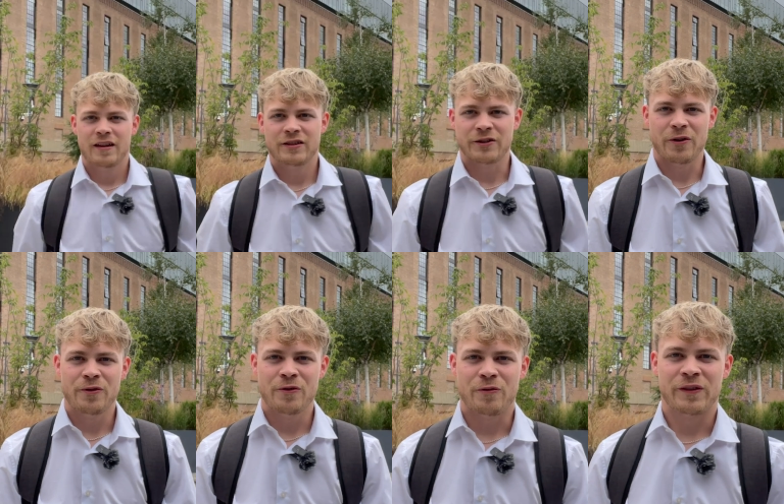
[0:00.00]

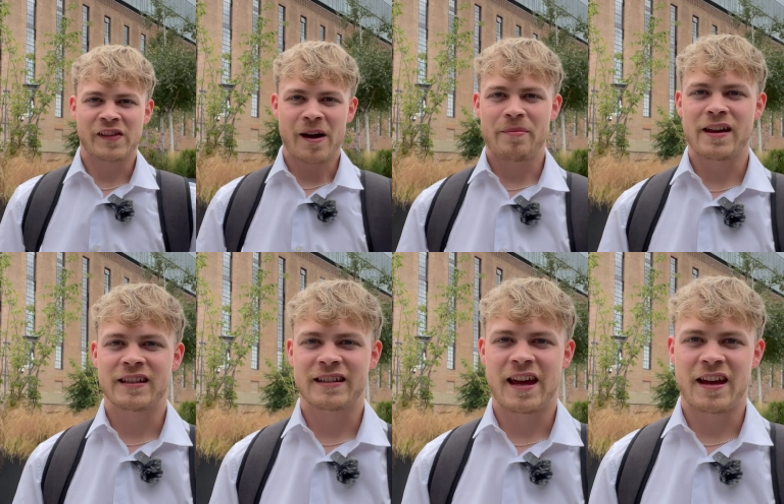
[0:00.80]
So with that being
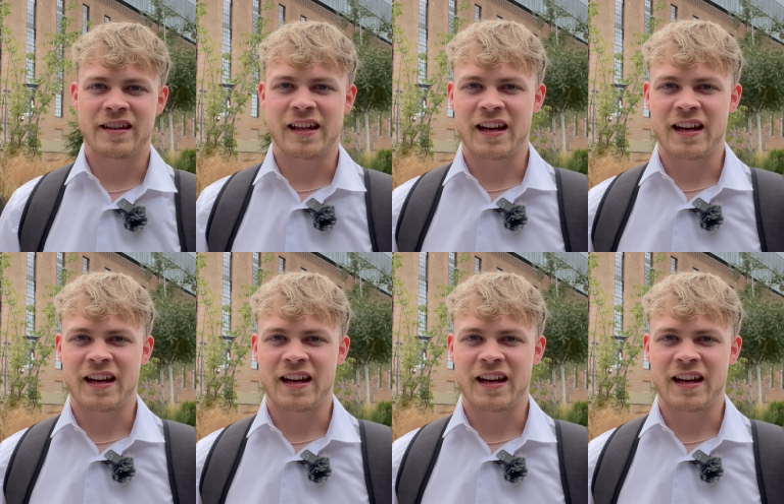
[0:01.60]
said,